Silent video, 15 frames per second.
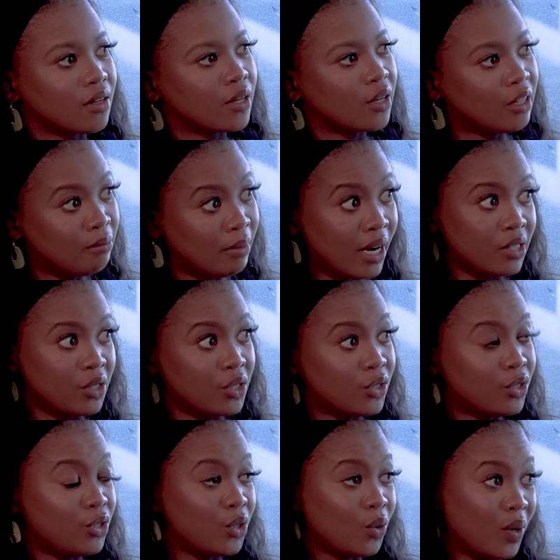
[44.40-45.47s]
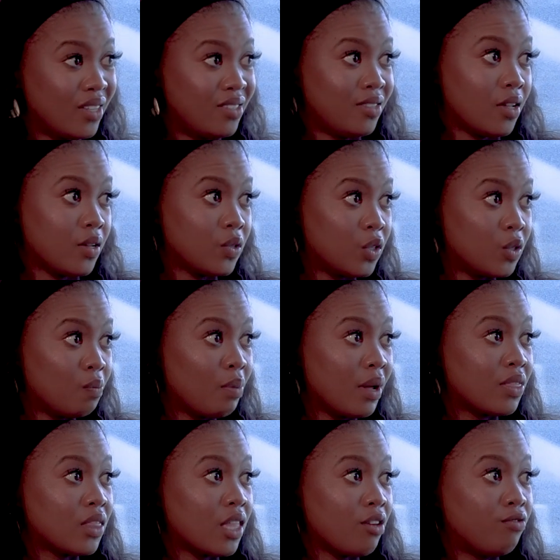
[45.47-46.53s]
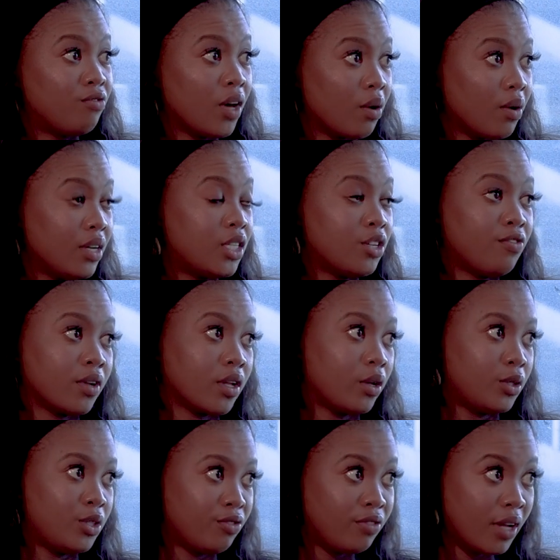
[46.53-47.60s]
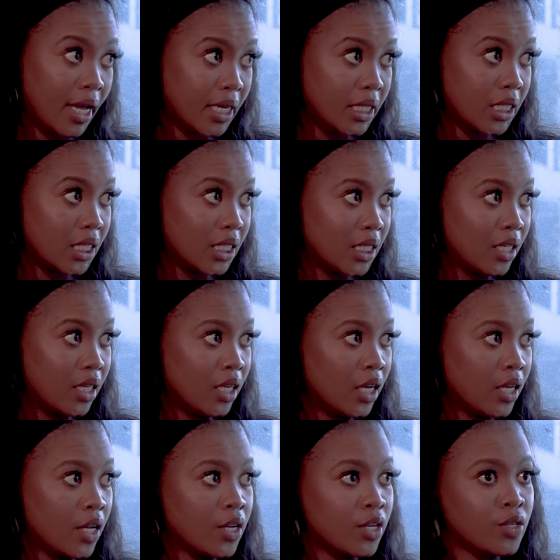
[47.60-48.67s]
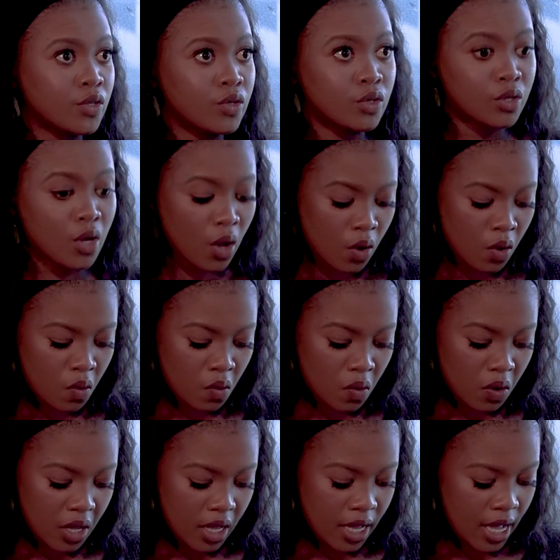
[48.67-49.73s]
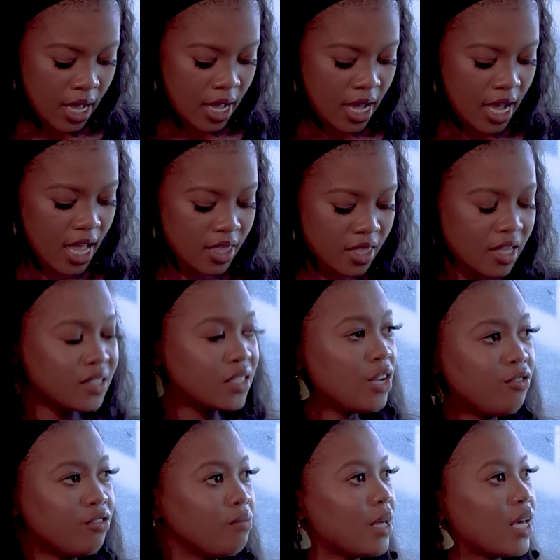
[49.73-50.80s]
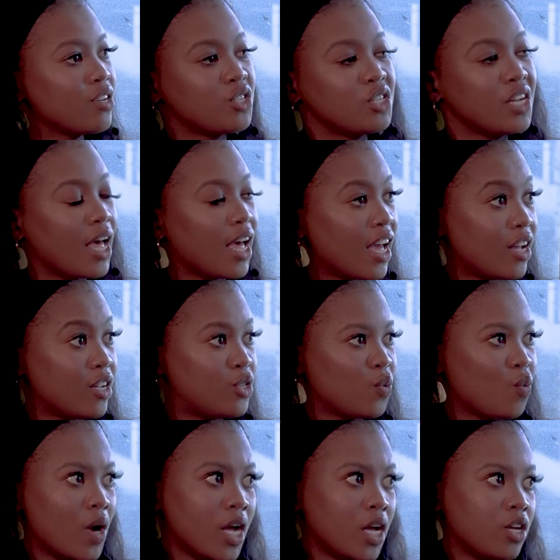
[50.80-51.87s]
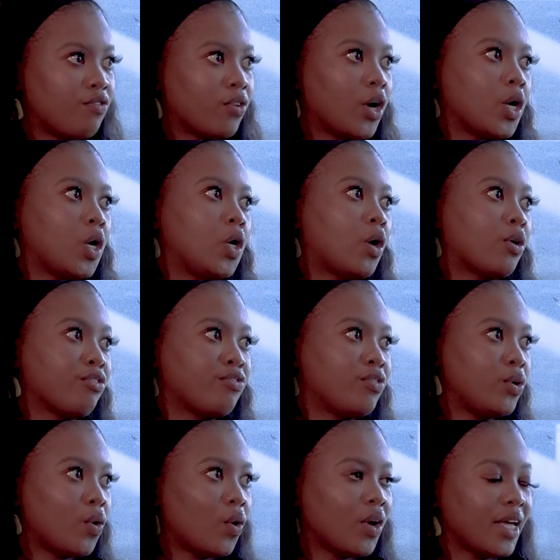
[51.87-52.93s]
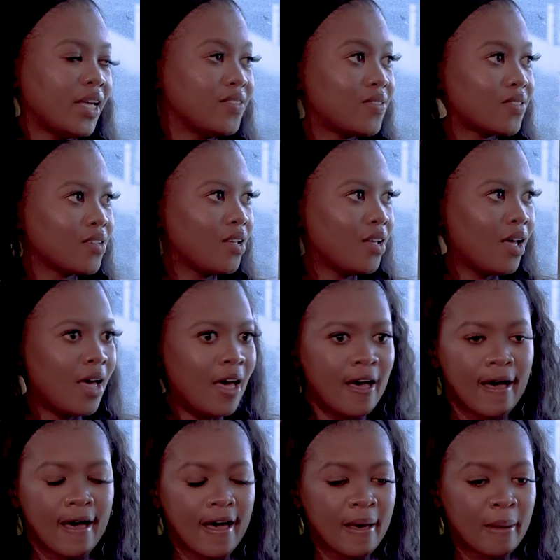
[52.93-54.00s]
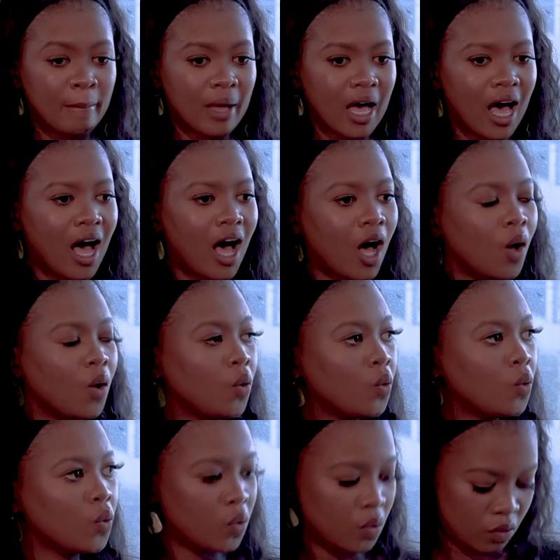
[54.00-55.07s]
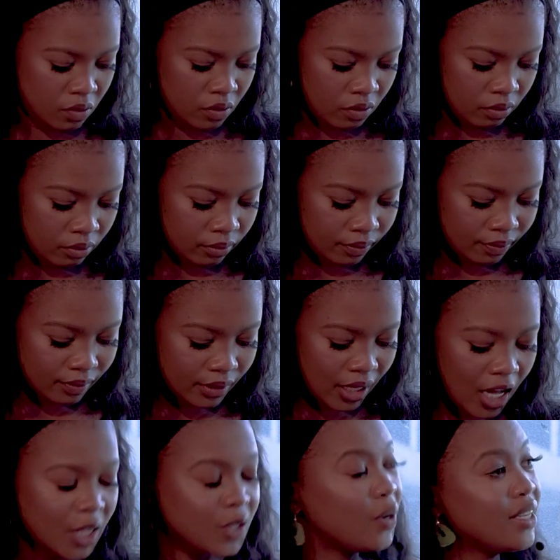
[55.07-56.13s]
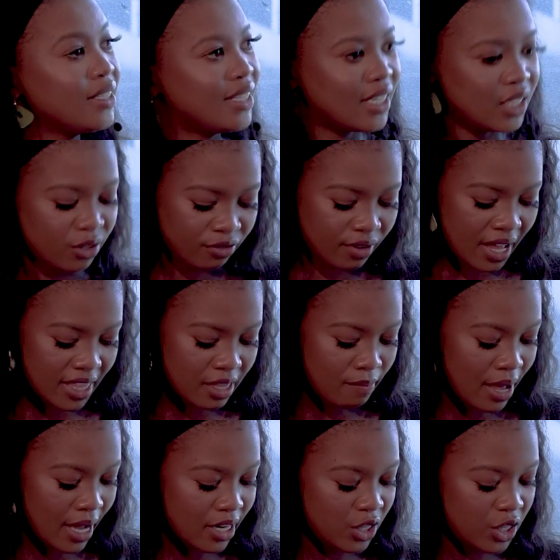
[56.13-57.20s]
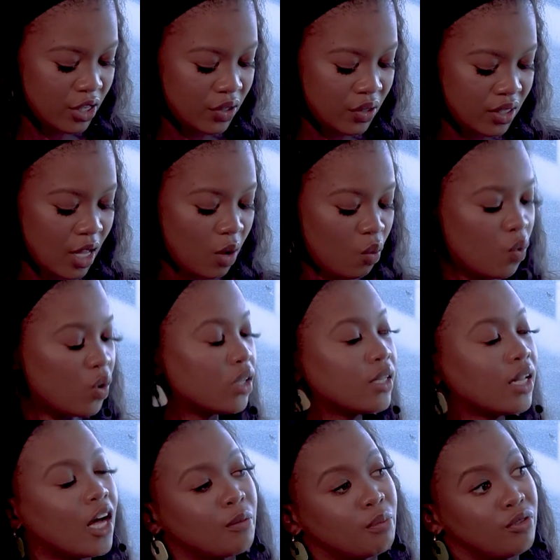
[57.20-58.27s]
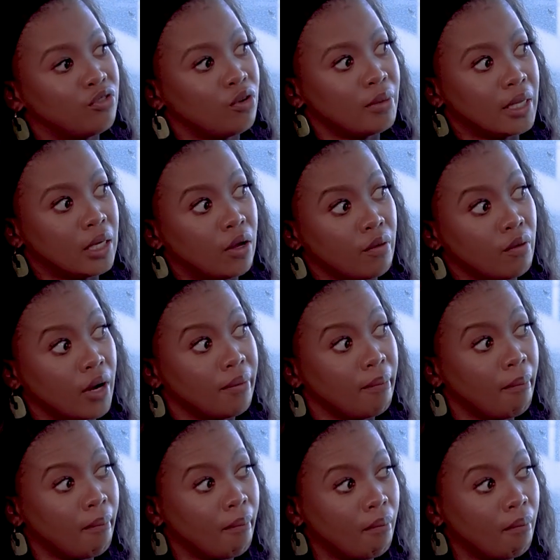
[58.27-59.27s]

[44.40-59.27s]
good managers do exist, but they're very difficult to find. So in this information age where you've got a lot of noise, how do I identify the managers that will outperform in the long run?